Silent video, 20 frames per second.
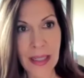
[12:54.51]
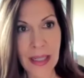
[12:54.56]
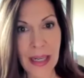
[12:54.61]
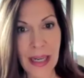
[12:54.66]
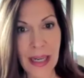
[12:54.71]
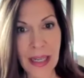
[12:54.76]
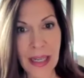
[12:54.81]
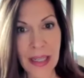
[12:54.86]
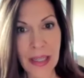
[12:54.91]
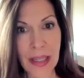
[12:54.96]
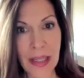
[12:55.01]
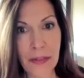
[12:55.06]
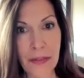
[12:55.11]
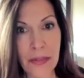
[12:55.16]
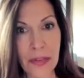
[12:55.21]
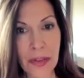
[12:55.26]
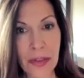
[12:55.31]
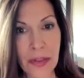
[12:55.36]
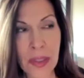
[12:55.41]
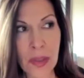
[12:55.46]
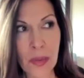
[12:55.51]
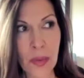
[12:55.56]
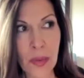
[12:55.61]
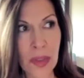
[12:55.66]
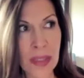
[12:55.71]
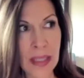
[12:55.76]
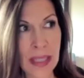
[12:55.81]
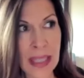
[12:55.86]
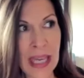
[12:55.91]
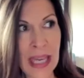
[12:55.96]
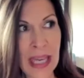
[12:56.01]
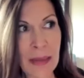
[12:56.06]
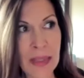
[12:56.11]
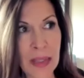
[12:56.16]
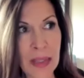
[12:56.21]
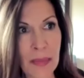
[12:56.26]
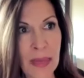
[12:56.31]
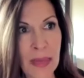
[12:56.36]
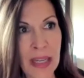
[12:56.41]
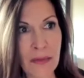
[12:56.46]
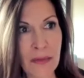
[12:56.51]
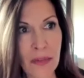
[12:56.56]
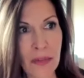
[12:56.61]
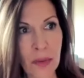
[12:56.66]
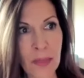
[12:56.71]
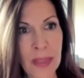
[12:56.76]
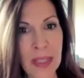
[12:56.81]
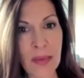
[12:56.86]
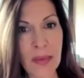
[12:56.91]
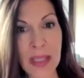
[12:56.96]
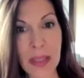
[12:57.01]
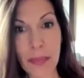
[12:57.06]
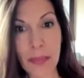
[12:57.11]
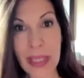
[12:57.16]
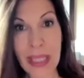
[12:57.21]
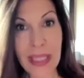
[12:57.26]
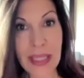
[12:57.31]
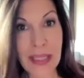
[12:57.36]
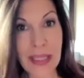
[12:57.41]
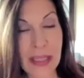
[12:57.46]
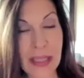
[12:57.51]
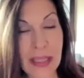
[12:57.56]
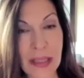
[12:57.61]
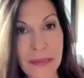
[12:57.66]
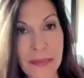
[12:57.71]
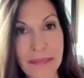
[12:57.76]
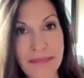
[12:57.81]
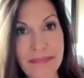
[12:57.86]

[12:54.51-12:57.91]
Um, the first word that came to mind for me was peace.